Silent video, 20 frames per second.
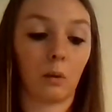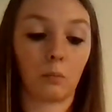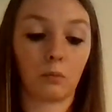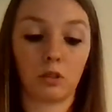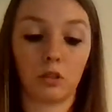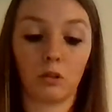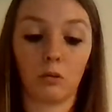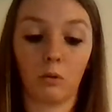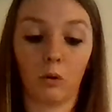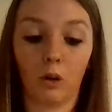
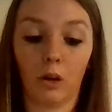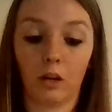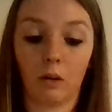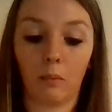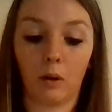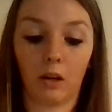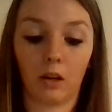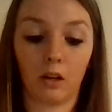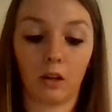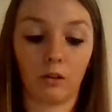Do you or
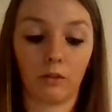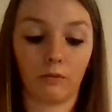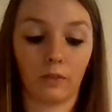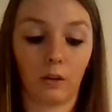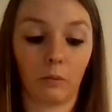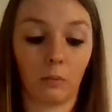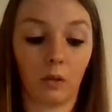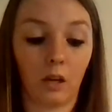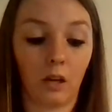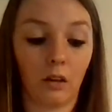anybody in your
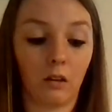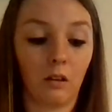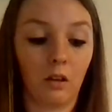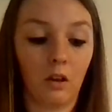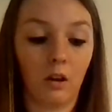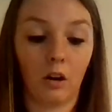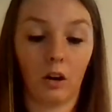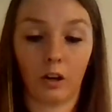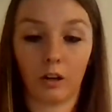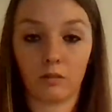family,
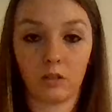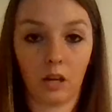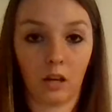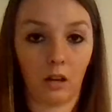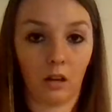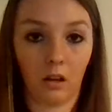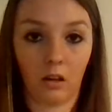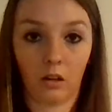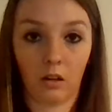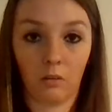are you
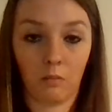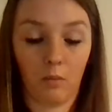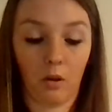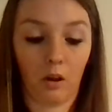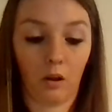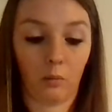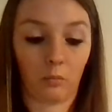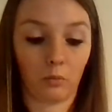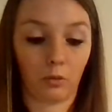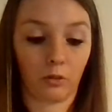taking any
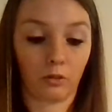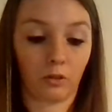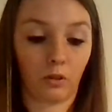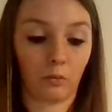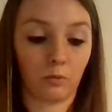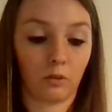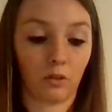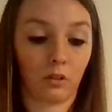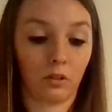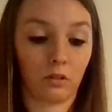
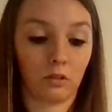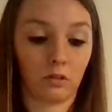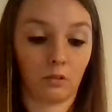prescriptions,